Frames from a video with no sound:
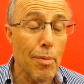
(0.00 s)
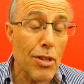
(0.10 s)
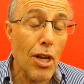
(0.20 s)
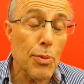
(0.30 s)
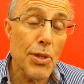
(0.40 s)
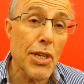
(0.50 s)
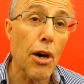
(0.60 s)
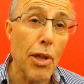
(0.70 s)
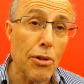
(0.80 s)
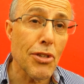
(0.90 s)
As long as we
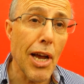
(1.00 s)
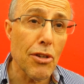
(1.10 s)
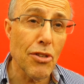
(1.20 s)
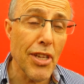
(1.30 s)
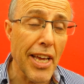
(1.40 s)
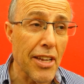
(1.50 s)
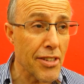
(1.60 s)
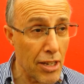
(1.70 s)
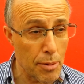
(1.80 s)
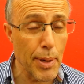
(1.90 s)
sell those 1,000 tickets,
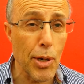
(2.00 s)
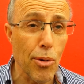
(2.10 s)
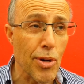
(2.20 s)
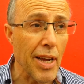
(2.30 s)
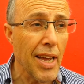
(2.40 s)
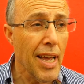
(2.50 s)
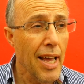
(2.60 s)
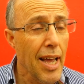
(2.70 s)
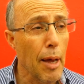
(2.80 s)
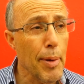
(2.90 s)
that's a big order,
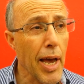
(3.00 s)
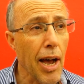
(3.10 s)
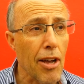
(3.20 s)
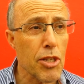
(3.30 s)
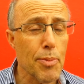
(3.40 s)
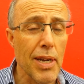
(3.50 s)
a big ask.